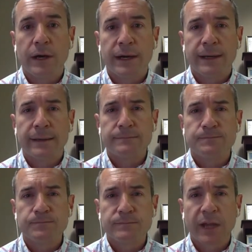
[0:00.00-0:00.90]

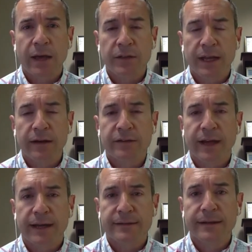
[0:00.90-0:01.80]
the CARES
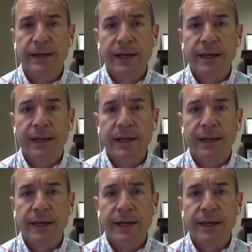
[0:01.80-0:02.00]
Act